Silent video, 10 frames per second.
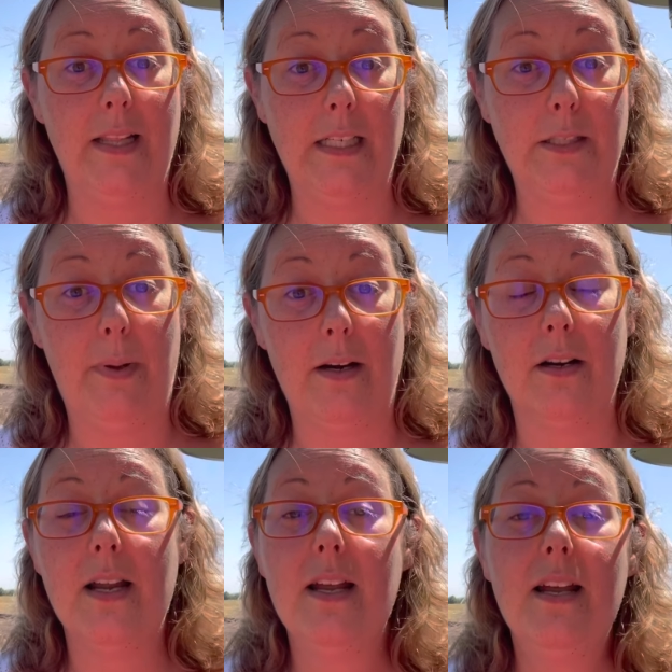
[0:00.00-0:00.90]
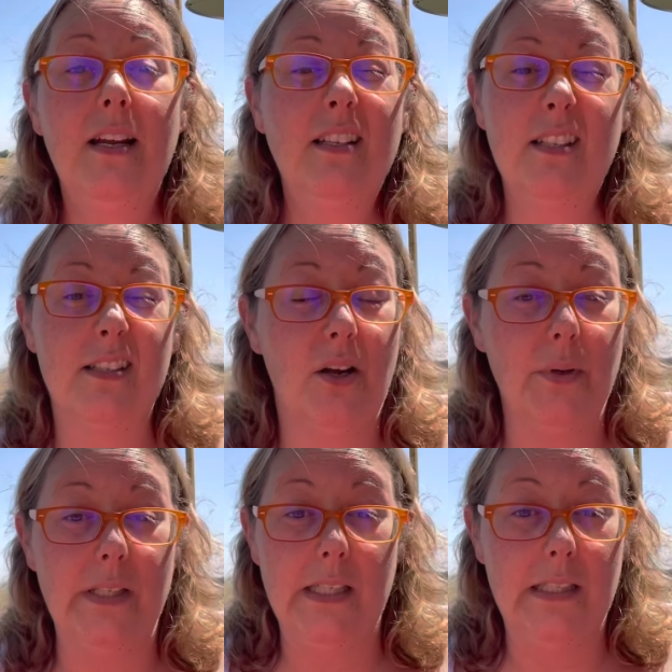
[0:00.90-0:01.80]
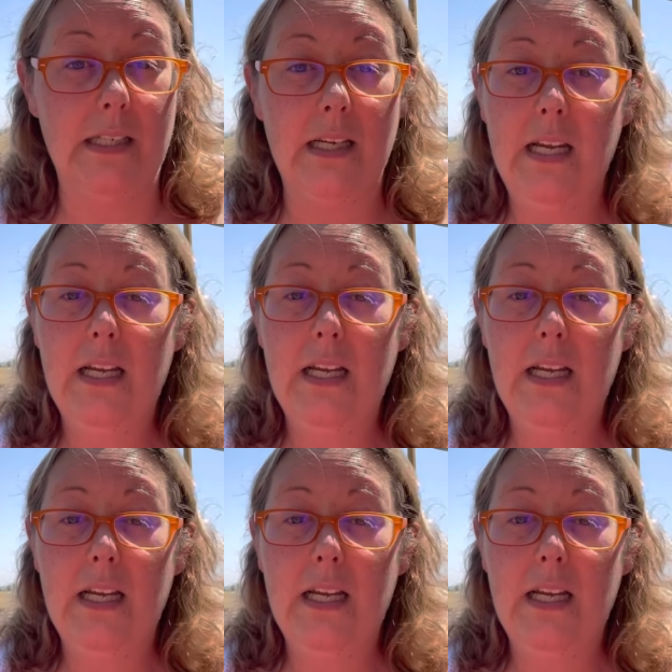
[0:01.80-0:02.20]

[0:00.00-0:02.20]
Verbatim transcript: things better because it isn't always easy.